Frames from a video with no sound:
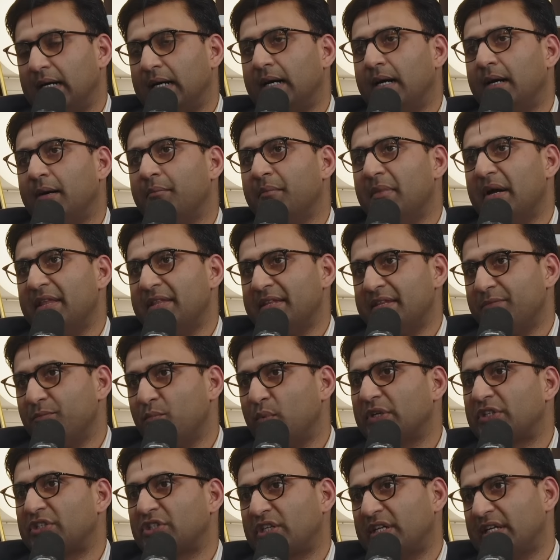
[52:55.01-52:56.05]
And in
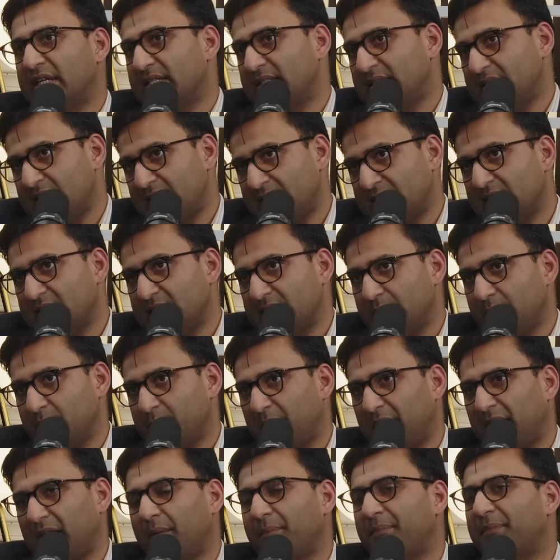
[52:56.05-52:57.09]
which case the SEC would
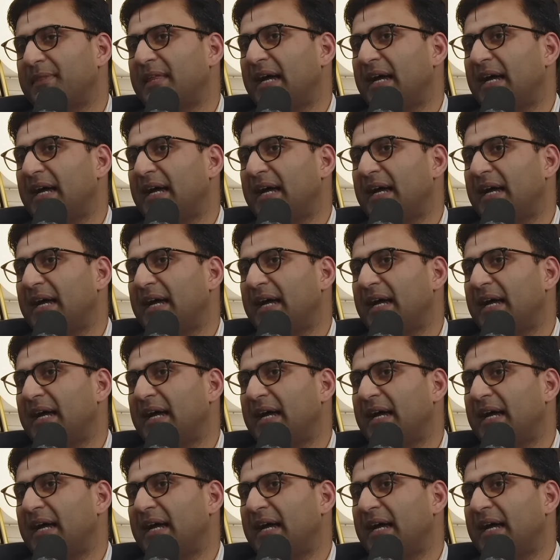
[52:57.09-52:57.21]
pick up.